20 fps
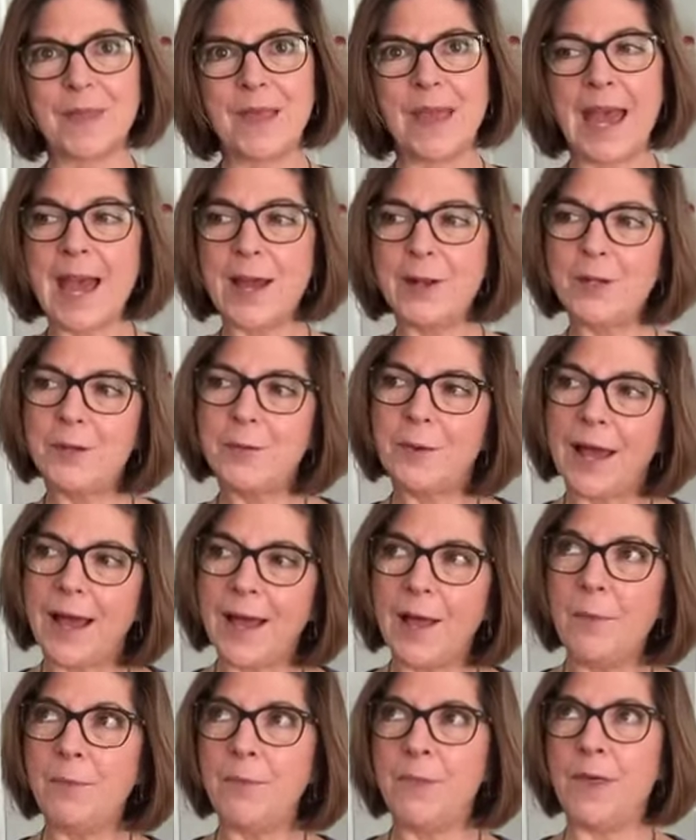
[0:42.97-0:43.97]
How do you
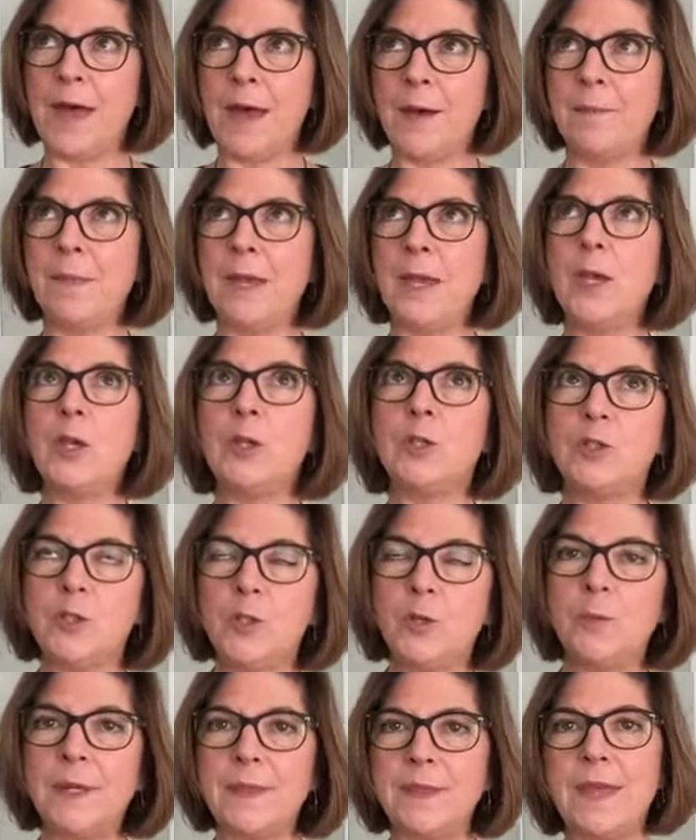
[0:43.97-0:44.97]
help them
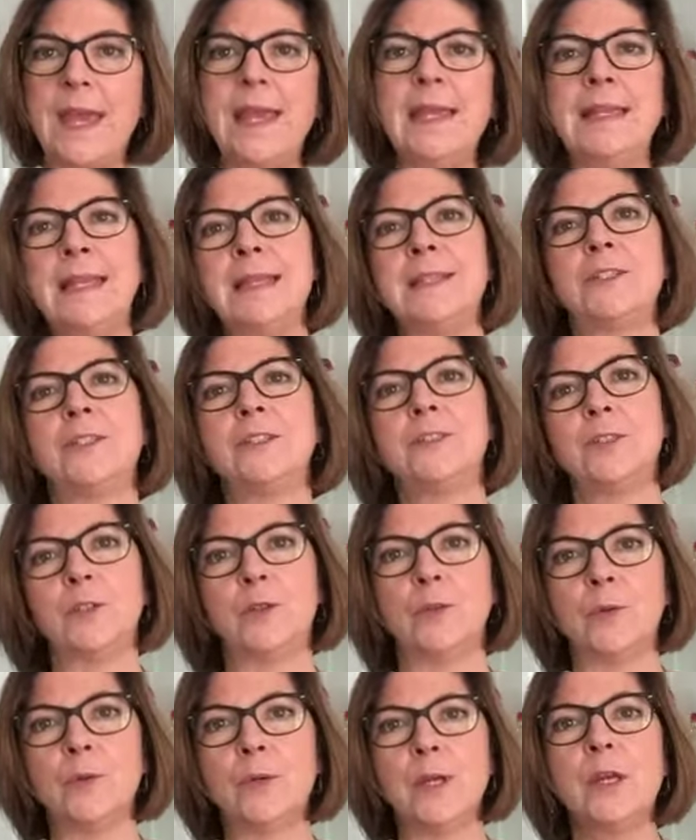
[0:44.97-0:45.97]
do what they need to
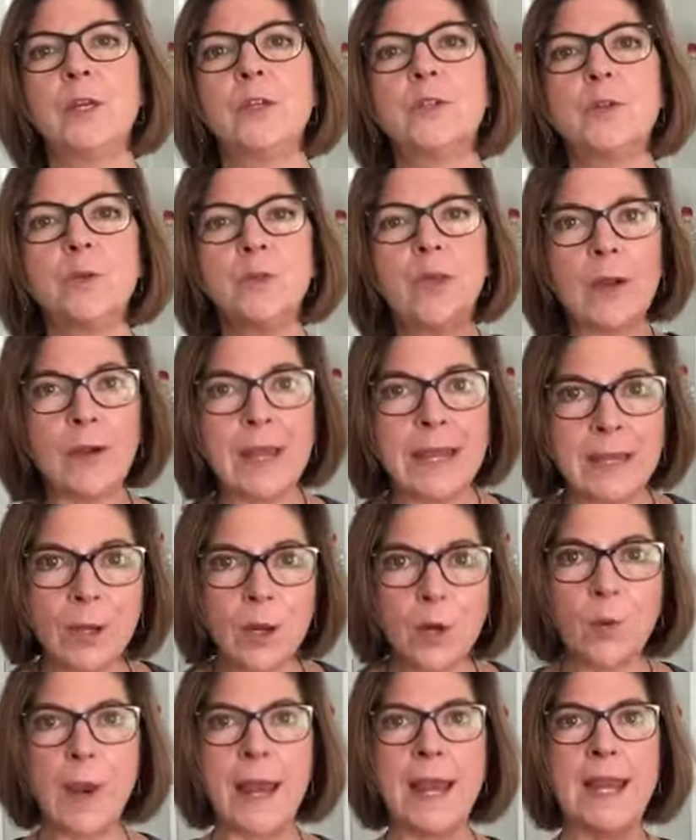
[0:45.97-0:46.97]
do so they're
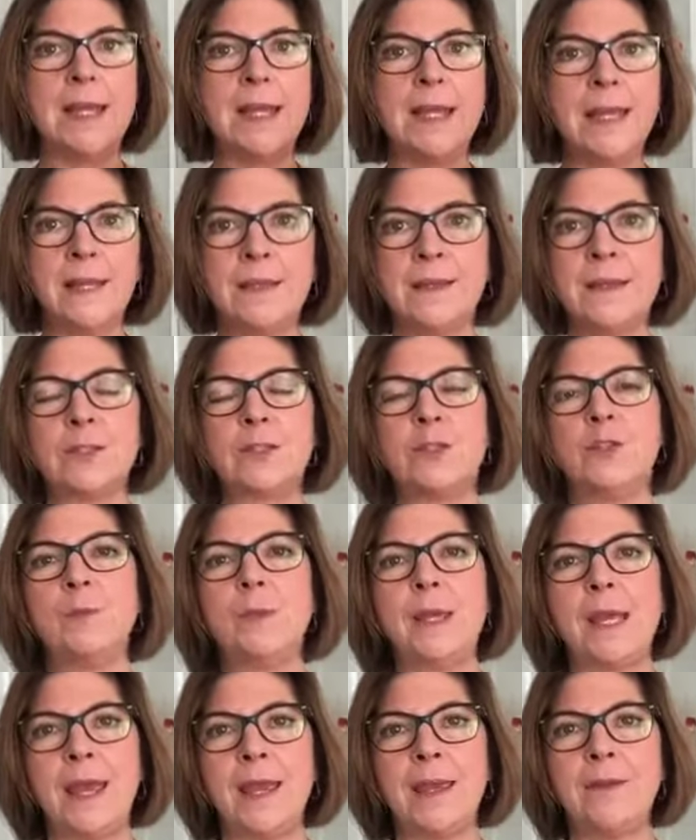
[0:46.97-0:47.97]
ingraining this new
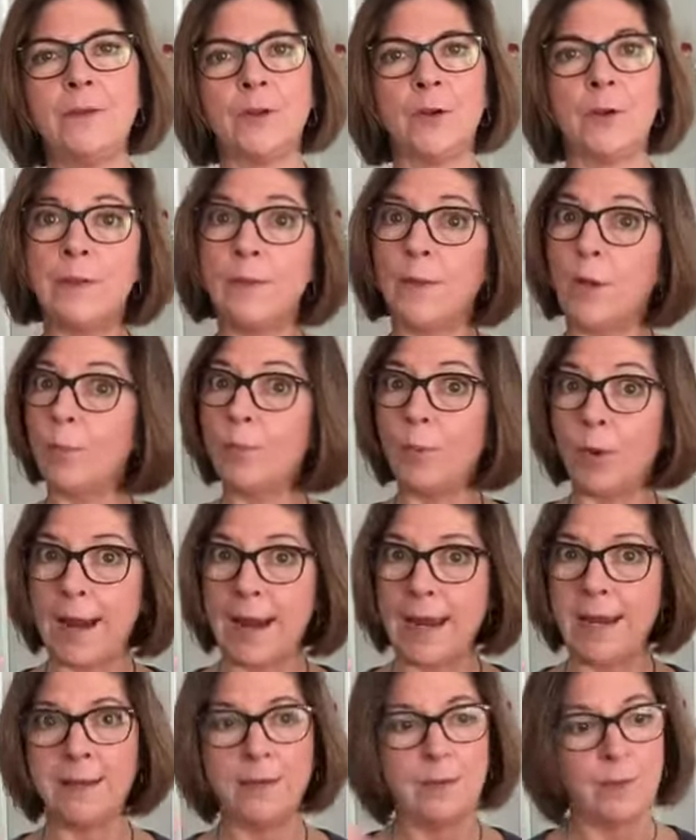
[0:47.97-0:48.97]
behavior in their
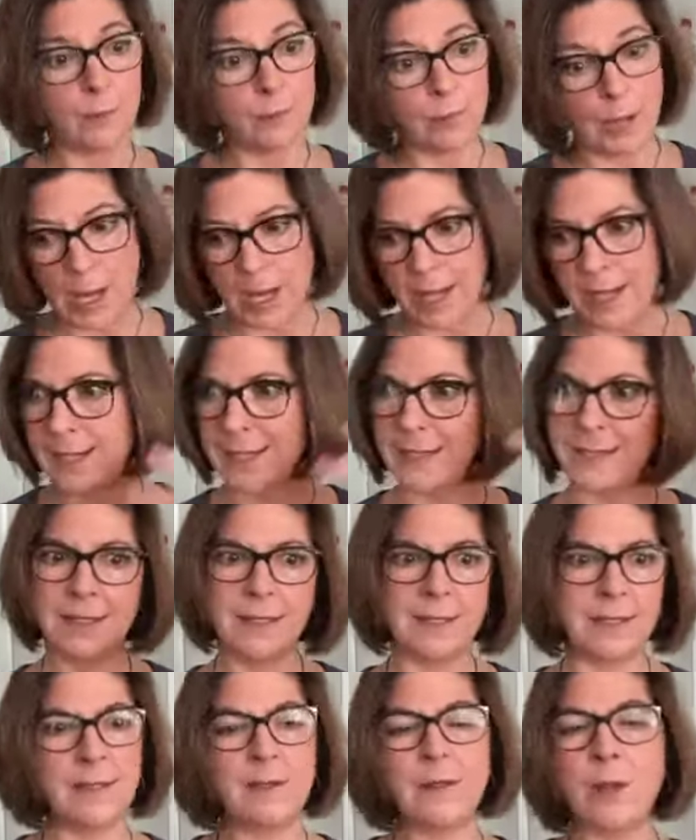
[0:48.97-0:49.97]
brain, in their bodies,
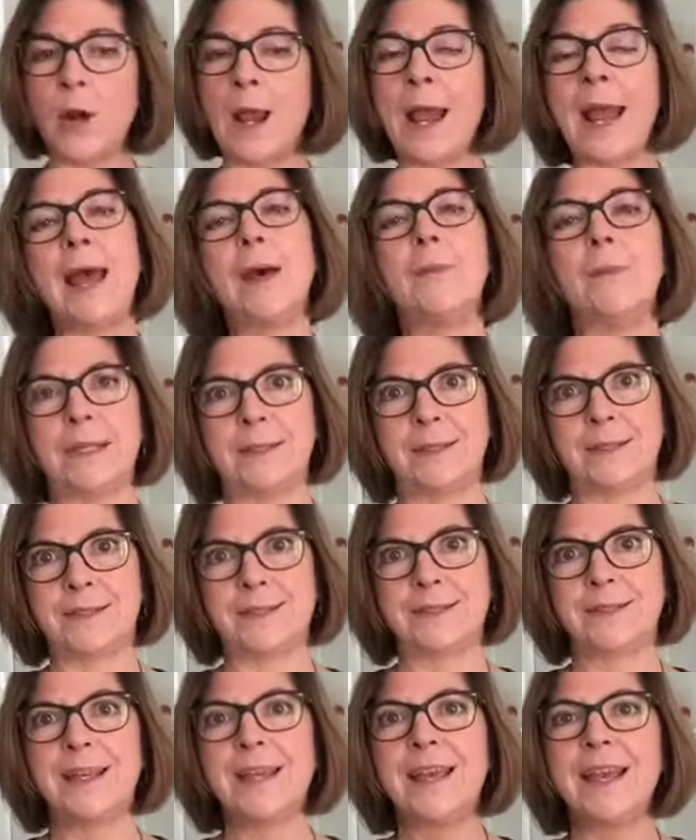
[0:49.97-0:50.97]
and in their
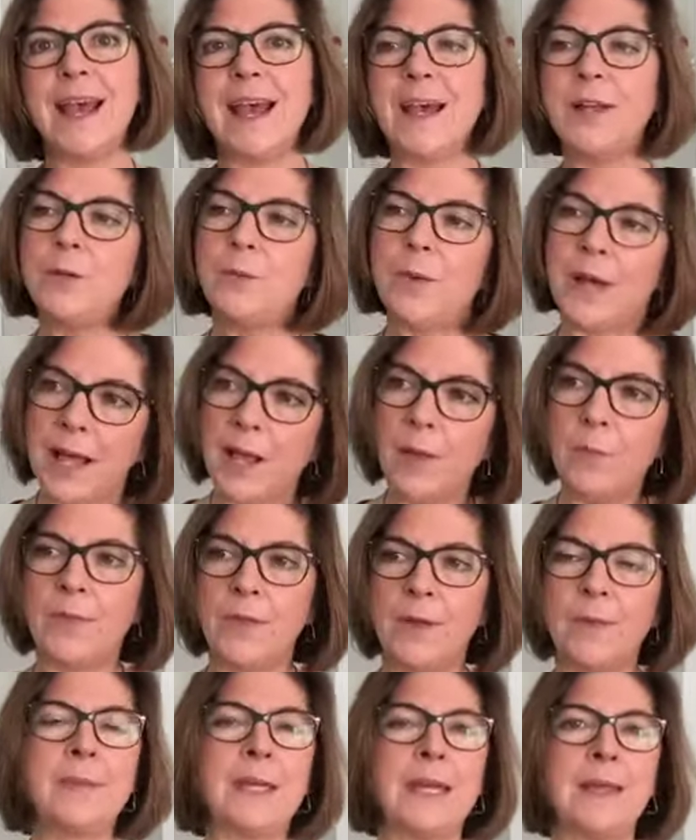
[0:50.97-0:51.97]
habits? How do you help
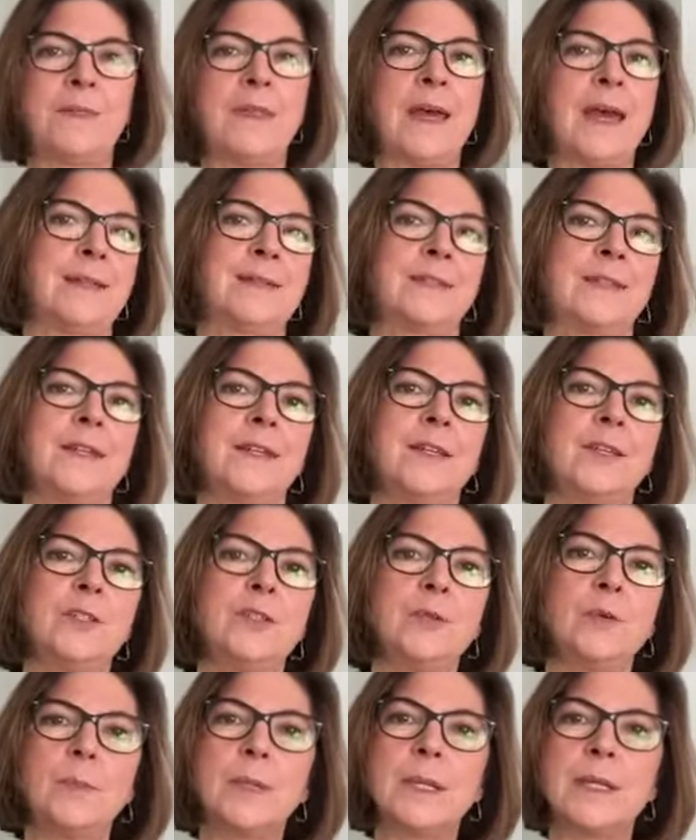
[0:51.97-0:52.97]
them get that
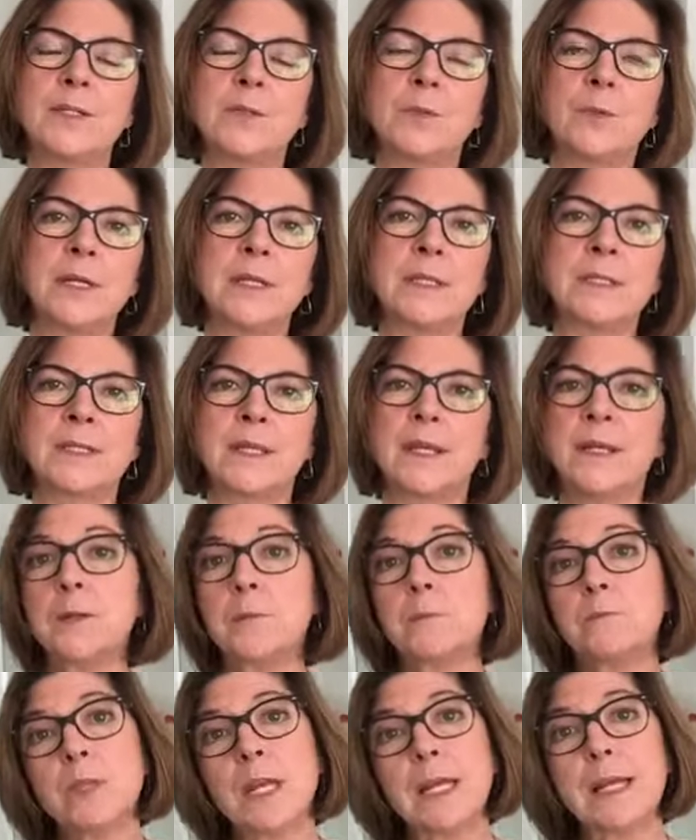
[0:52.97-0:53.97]
to a place where it's
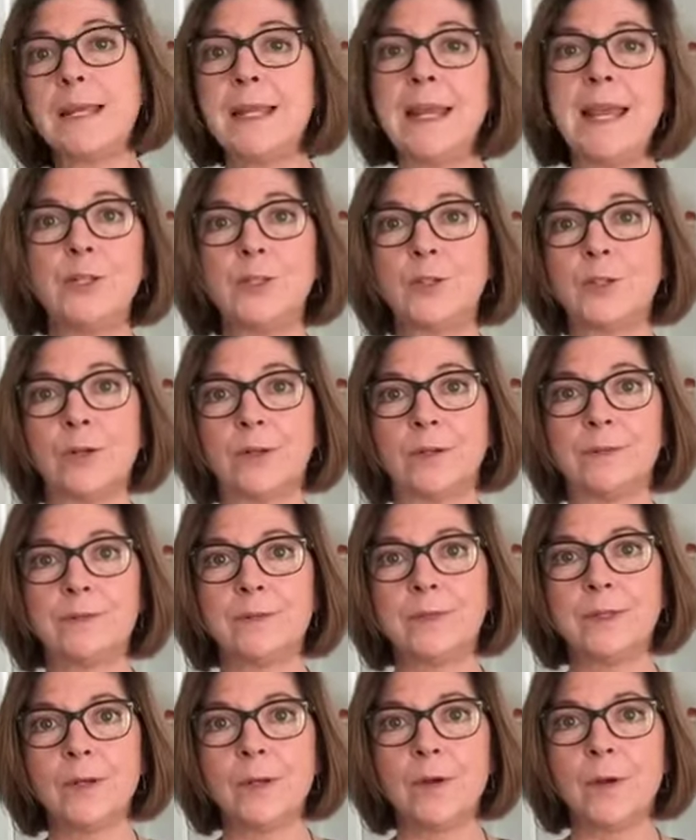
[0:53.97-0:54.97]
second nature,
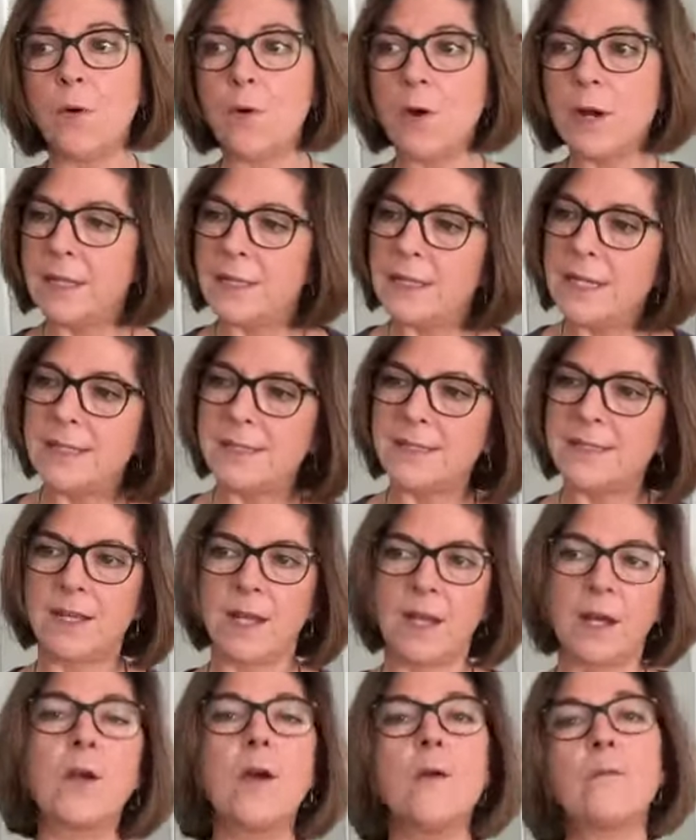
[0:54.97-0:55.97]
or at least
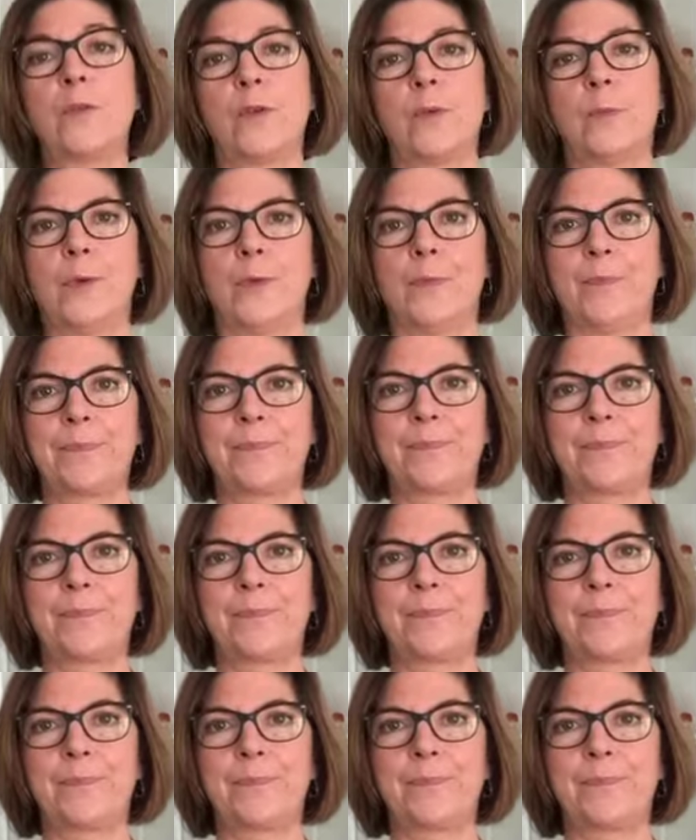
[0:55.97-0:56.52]
comfortable?